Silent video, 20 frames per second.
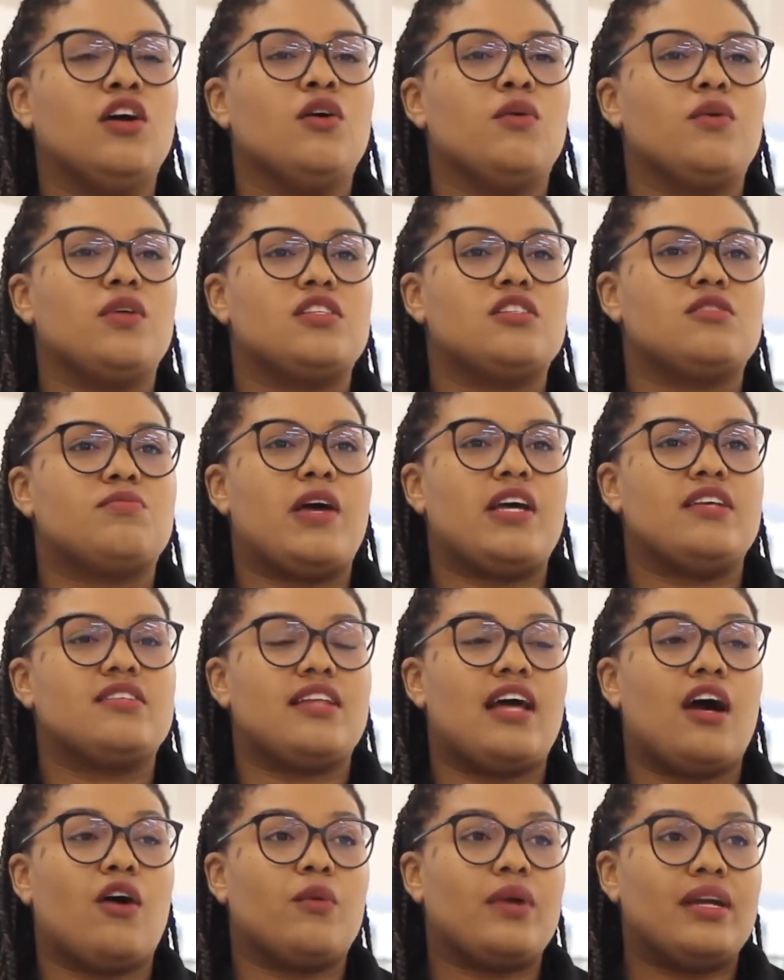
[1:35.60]
with space
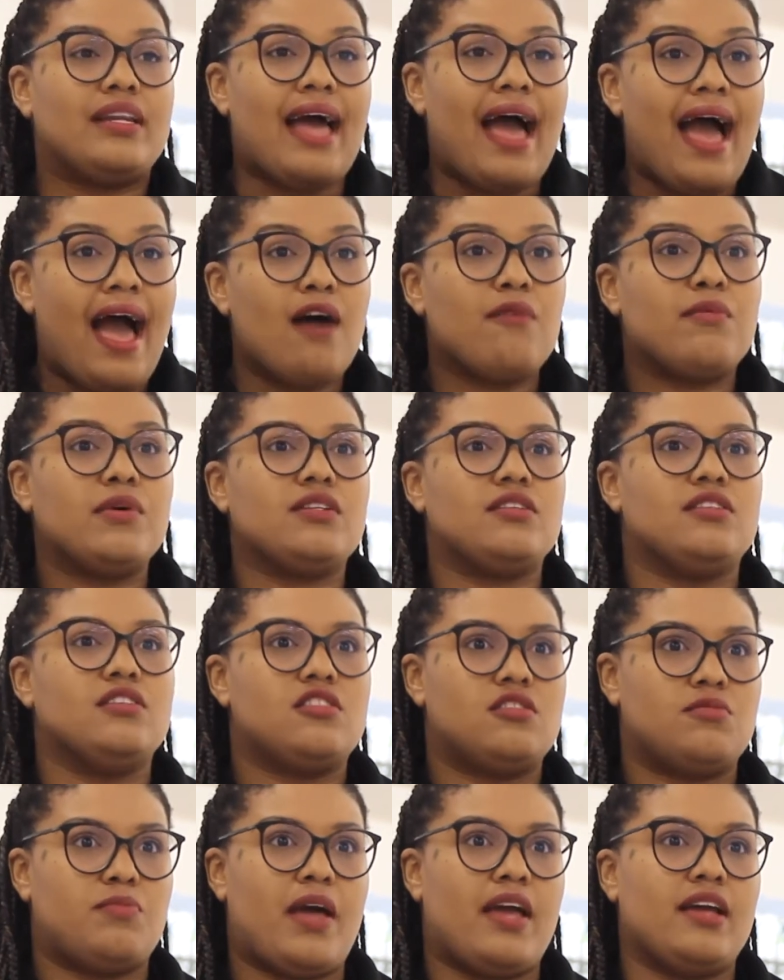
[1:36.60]
and how we inhabit
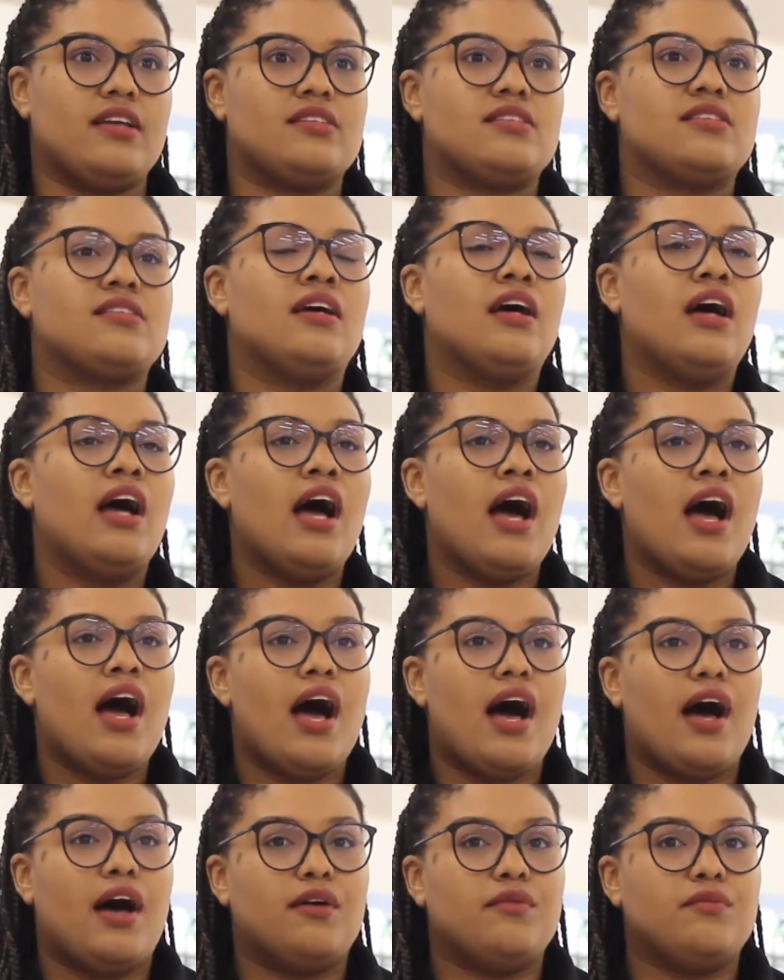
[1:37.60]
space.
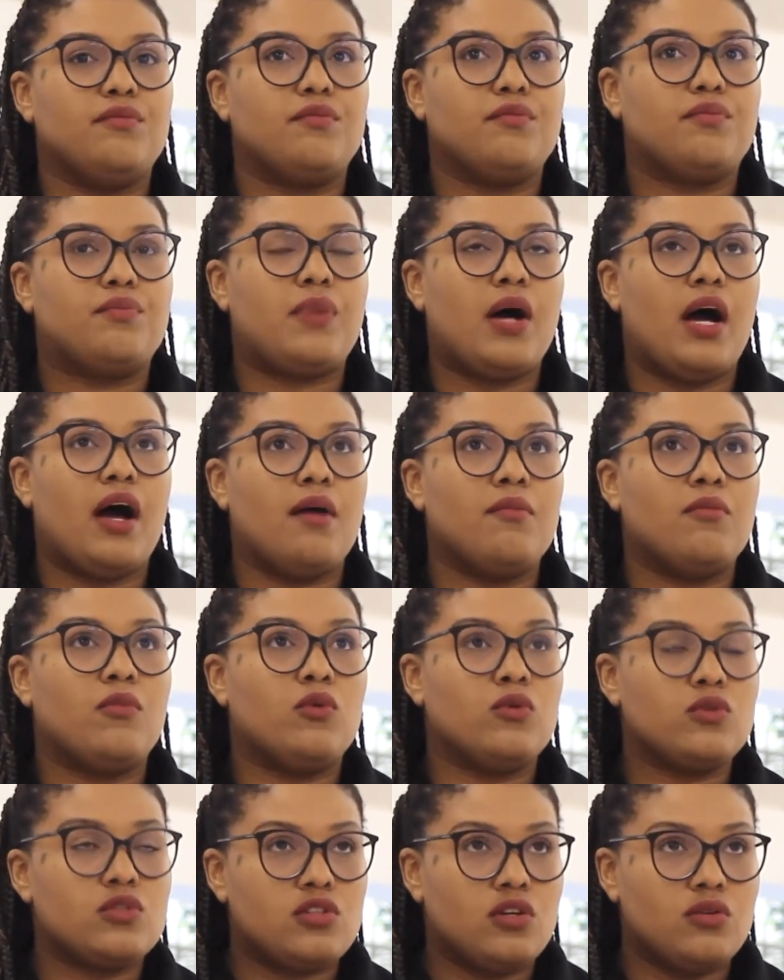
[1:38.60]
But I'm
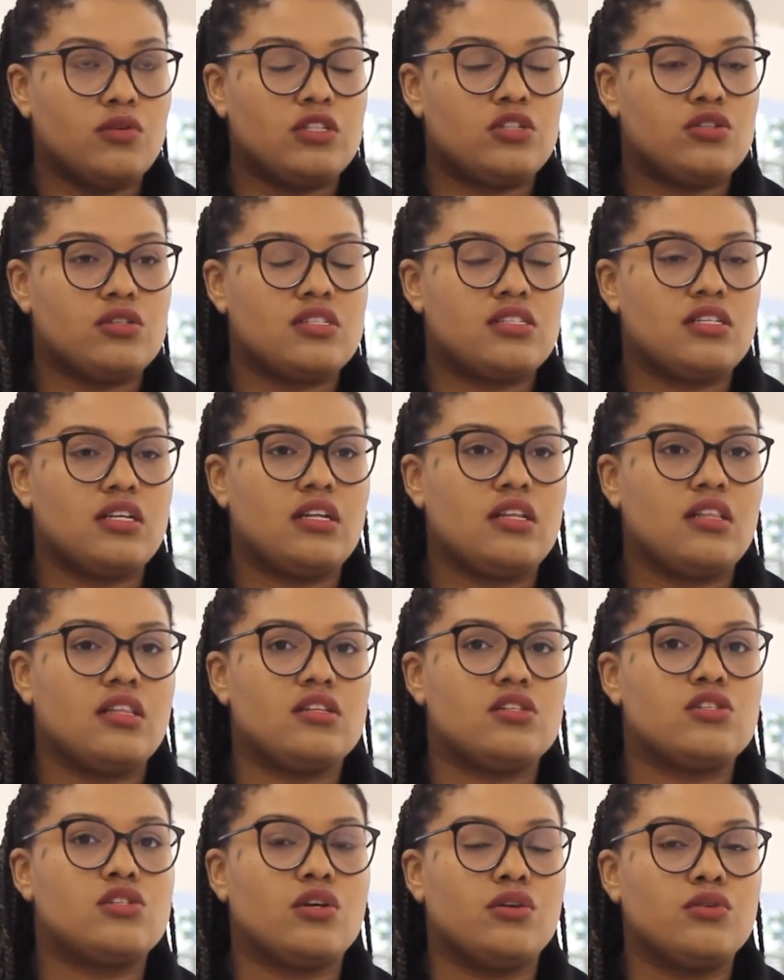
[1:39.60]
also interested in
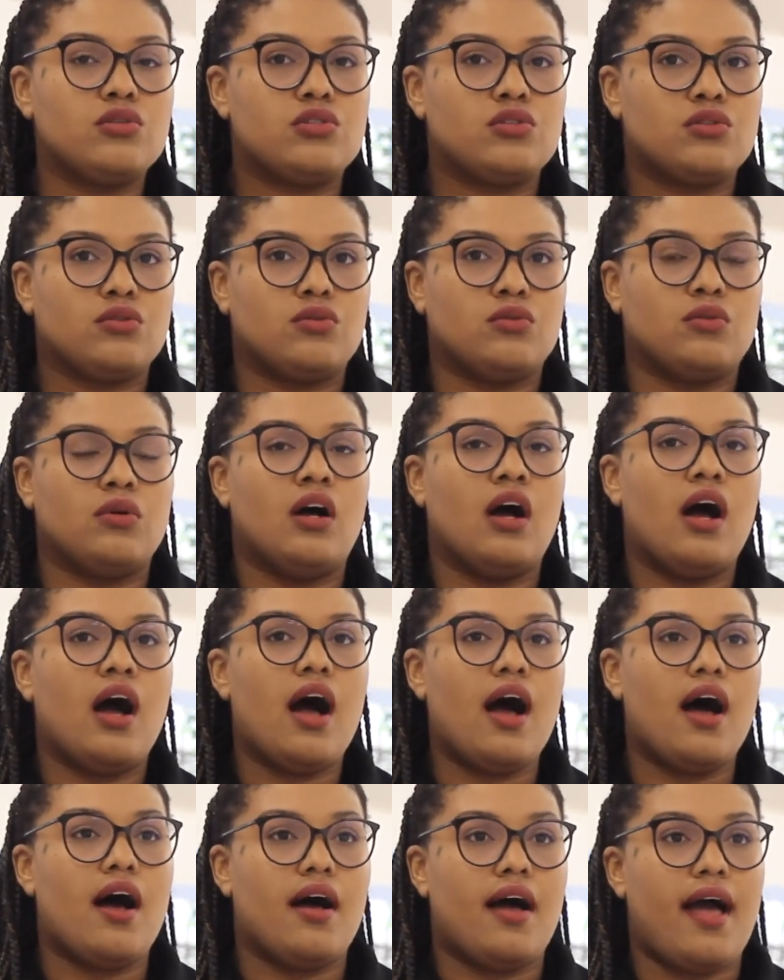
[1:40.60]
the social
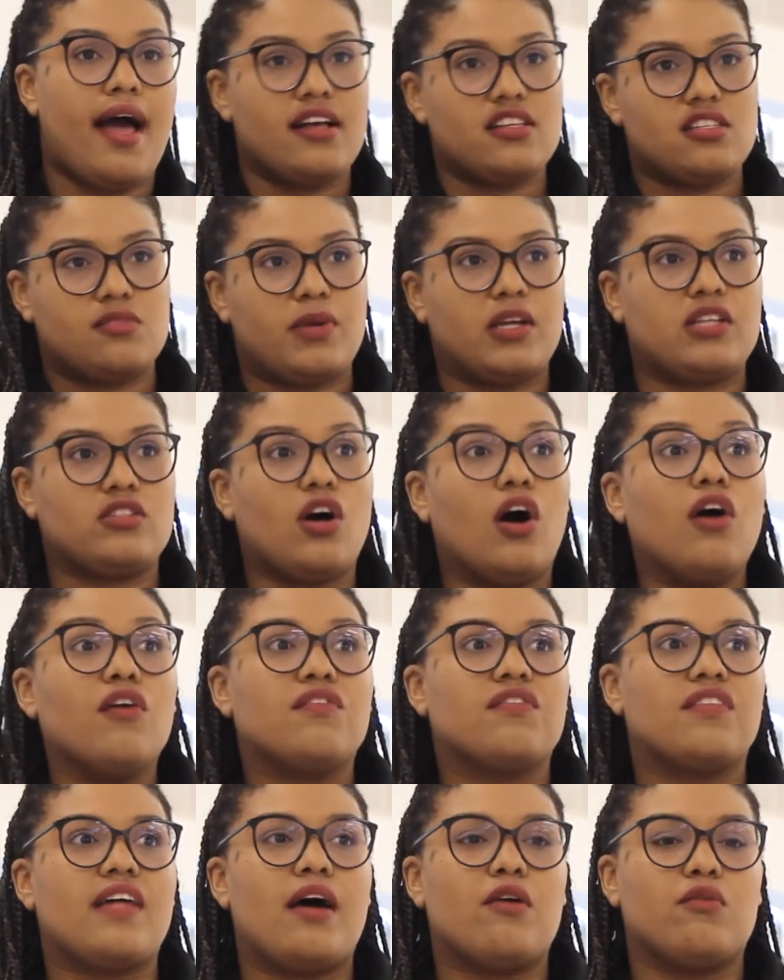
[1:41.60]
aspect
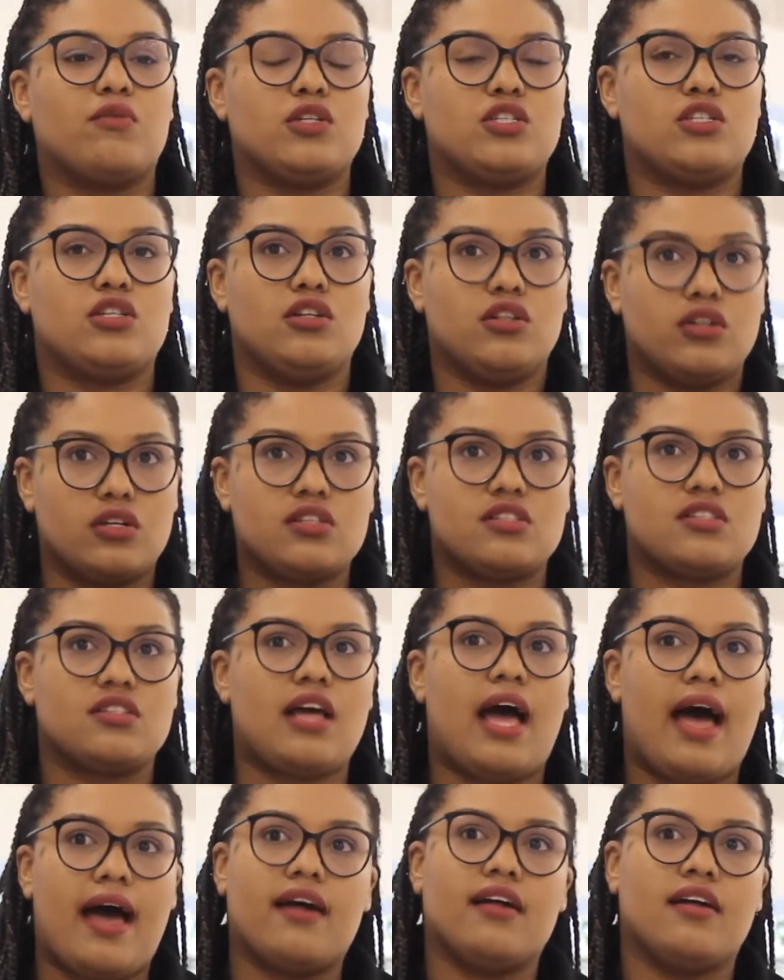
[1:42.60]
of that, which looks
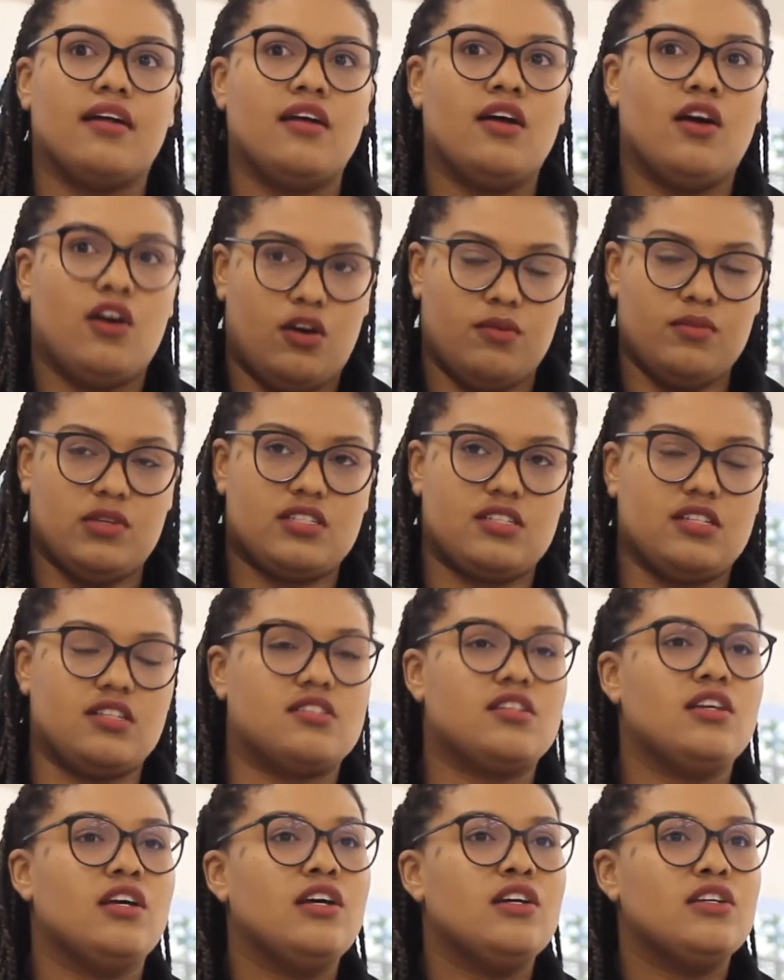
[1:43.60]
at
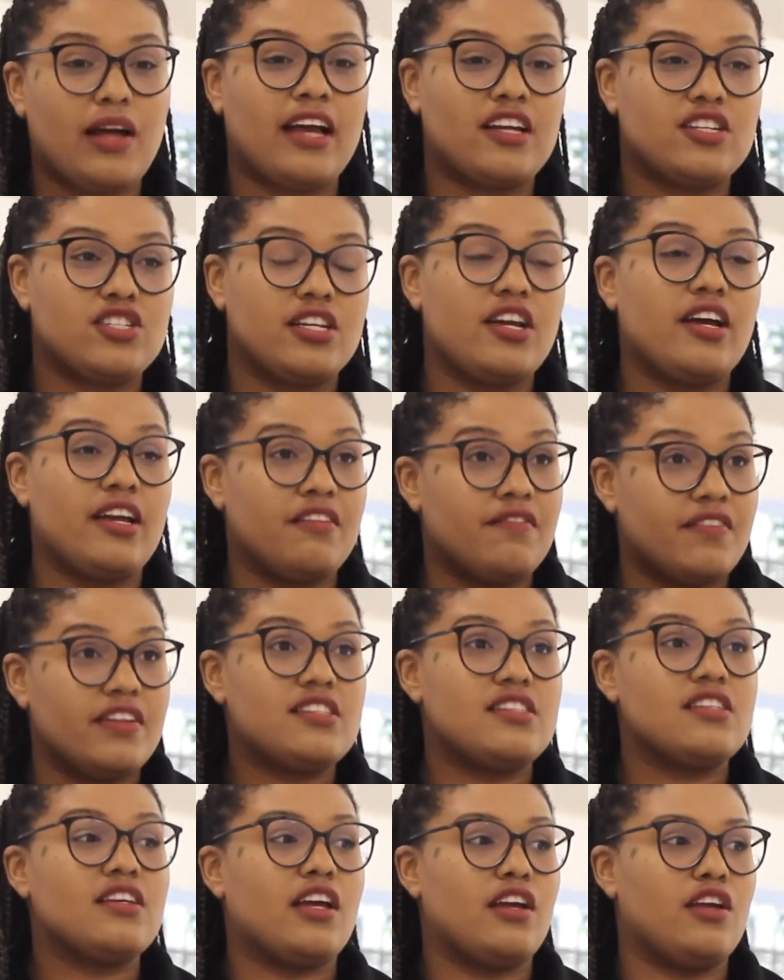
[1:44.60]
homelessness. Actually, I
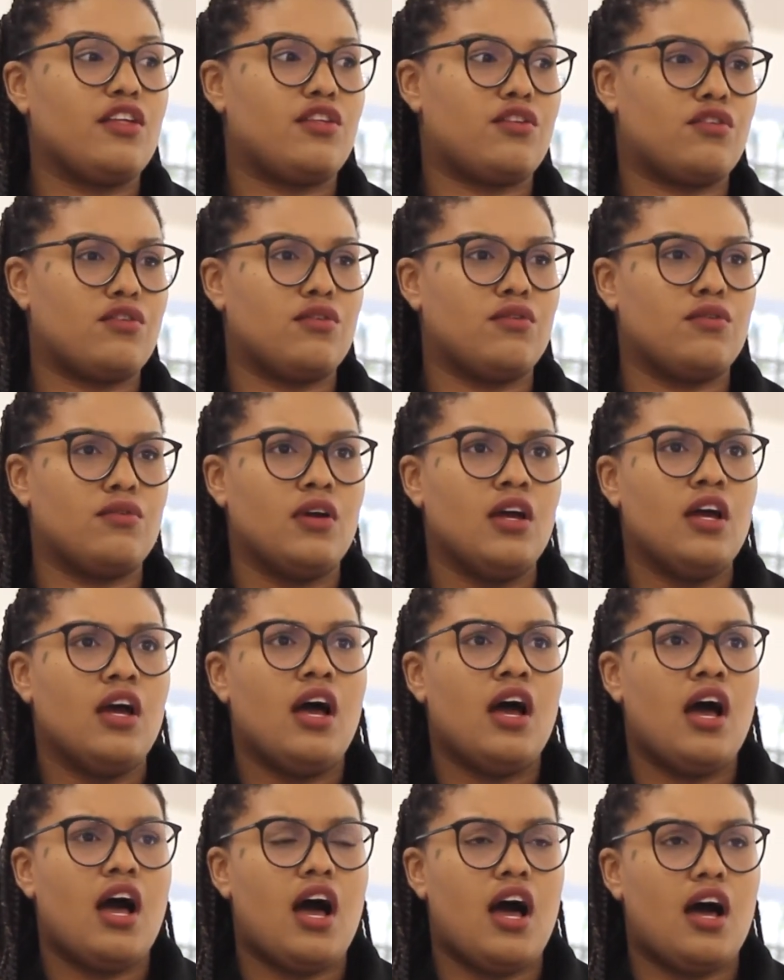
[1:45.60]
investigate
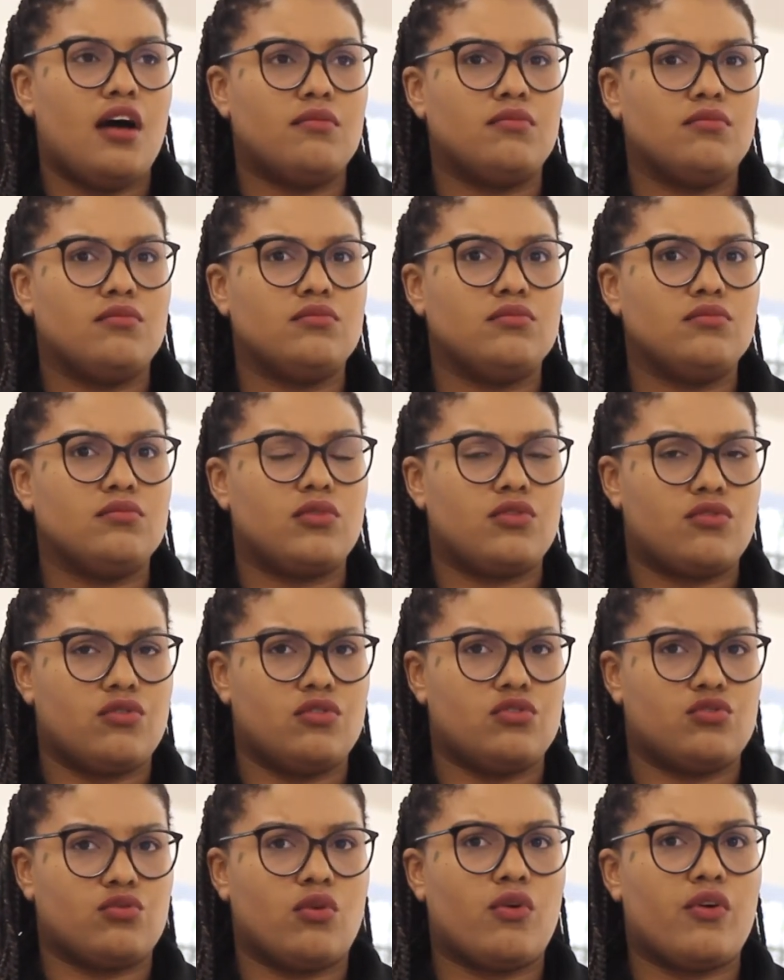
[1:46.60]

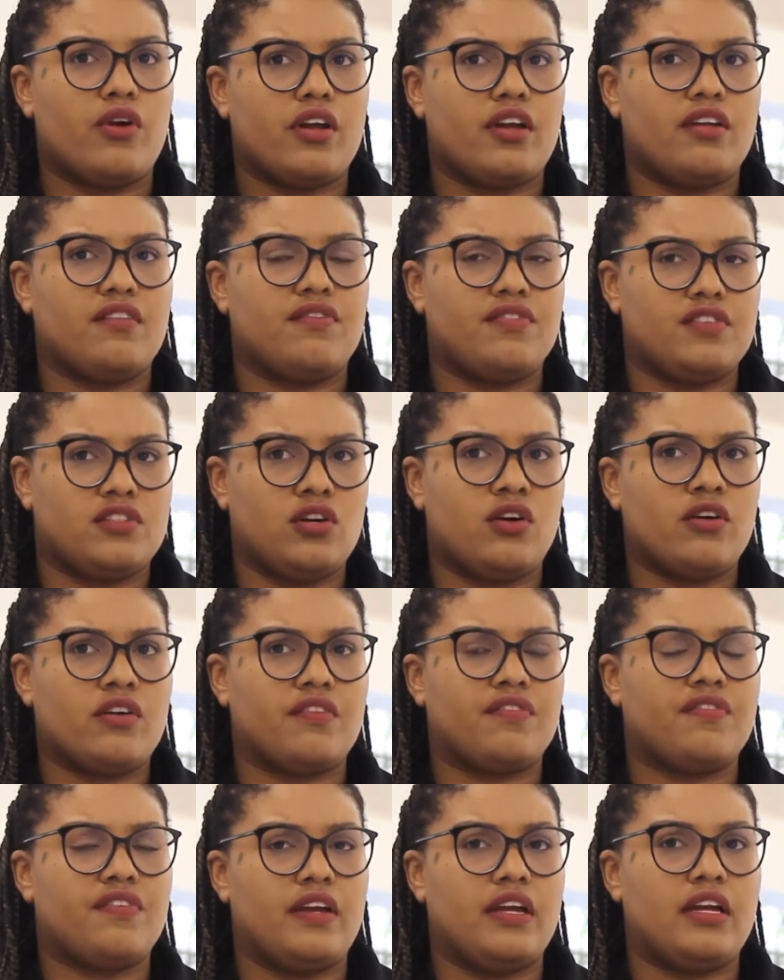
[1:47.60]
through drawing and
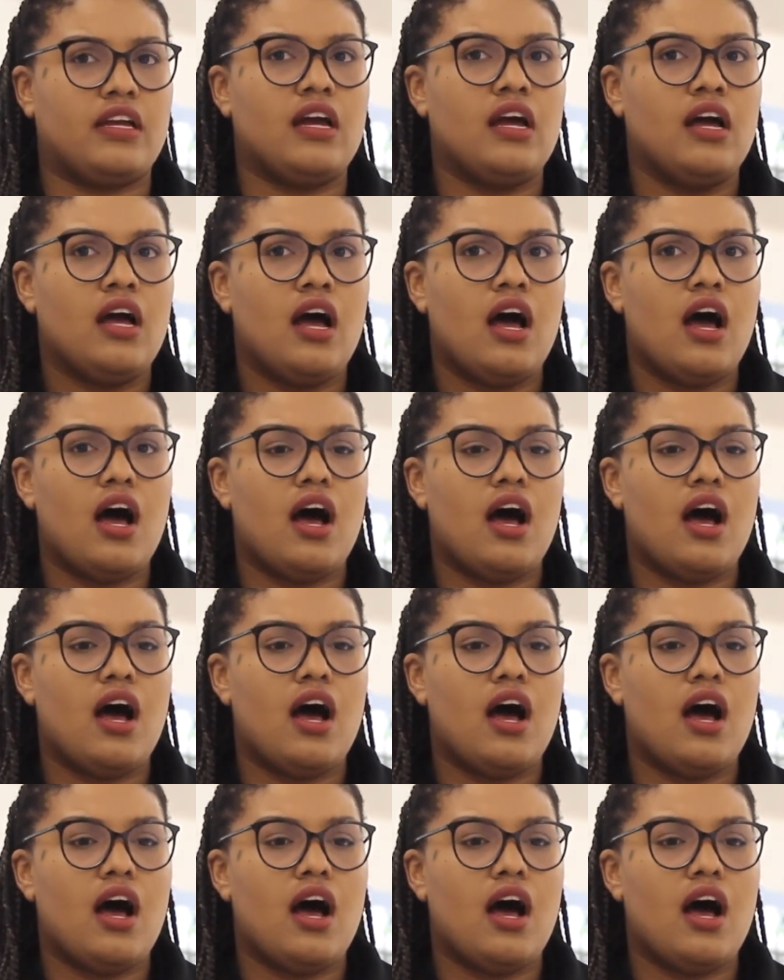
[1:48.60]
photography